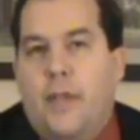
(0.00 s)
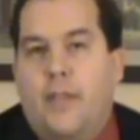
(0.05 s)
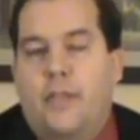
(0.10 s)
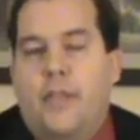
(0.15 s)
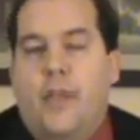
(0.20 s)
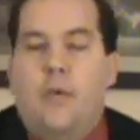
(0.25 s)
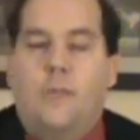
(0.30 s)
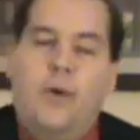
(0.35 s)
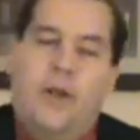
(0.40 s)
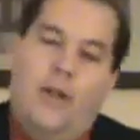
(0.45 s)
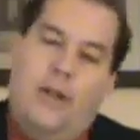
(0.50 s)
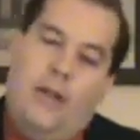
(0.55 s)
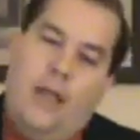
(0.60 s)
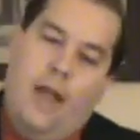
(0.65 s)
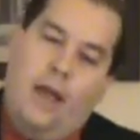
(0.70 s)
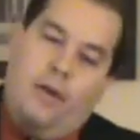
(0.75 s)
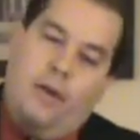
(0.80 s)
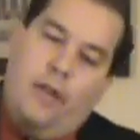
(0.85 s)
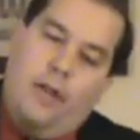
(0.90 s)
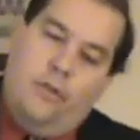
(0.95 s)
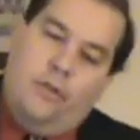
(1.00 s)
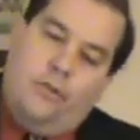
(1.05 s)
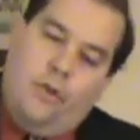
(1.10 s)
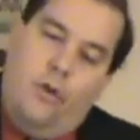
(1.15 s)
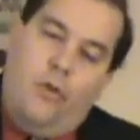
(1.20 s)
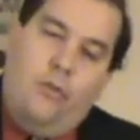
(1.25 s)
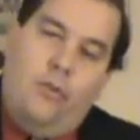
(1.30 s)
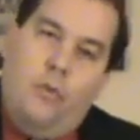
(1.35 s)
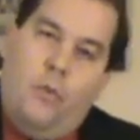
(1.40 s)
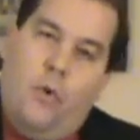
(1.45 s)
They went down
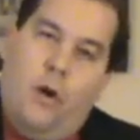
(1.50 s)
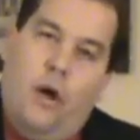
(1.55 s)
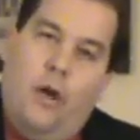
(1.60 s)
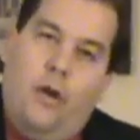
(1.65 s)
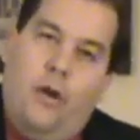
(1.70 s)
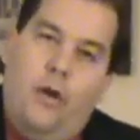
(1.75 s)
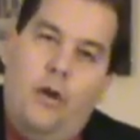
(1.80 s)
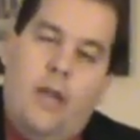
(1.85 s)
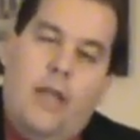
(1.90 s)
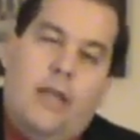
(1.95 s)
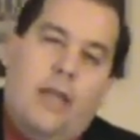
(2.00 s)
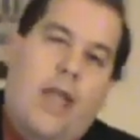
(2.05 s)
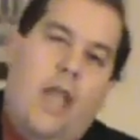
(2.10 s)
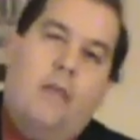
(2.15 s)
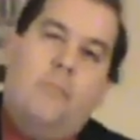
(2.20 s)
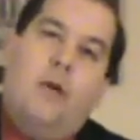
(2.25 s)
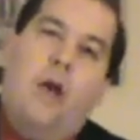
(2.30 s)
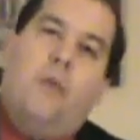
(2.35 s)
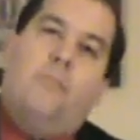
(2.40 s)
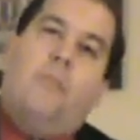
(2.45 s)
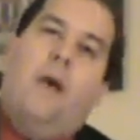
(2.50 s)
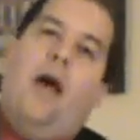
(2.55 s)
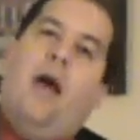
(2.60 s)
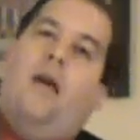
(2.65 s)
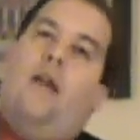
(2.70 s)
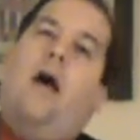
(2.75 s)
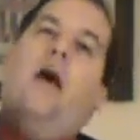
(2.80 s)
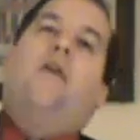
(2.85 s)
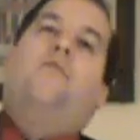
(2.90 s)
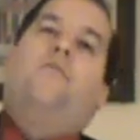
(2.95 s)
into the water, and they came up
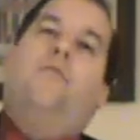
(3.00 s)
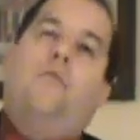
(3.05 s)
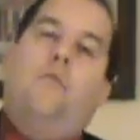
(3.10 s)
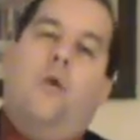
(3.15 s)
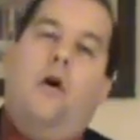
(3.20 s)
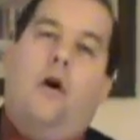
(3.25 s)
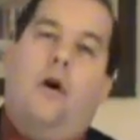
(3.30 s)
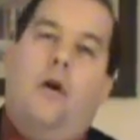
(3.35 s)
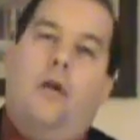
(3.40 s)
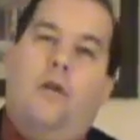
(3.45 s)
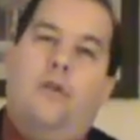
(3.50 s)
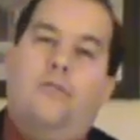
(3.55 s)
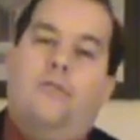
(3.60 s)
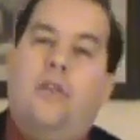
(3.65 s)
out of the water.